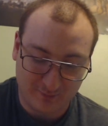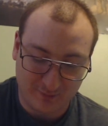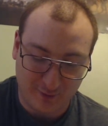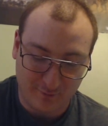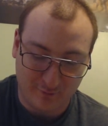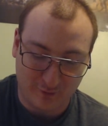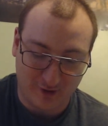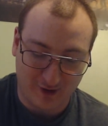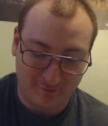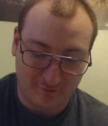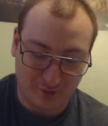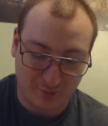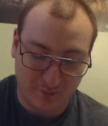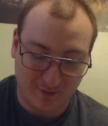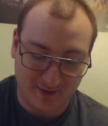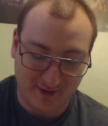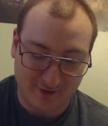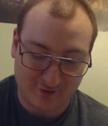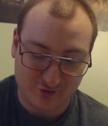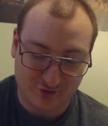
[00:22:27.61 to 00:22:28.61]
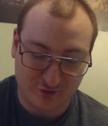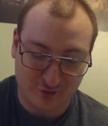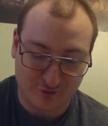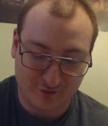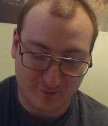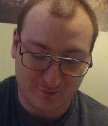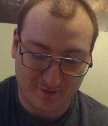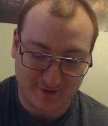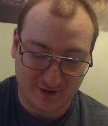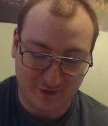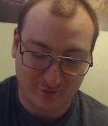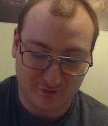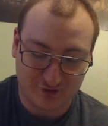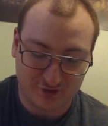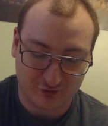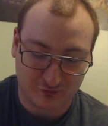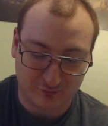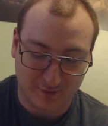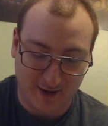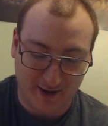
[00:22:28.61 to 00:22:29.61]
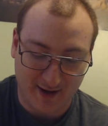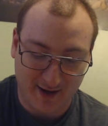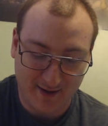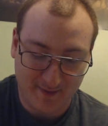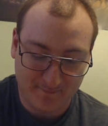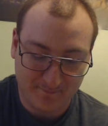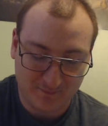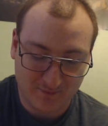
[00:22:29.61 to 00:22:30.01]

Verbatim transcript: before everyone introduced themselves to Ray.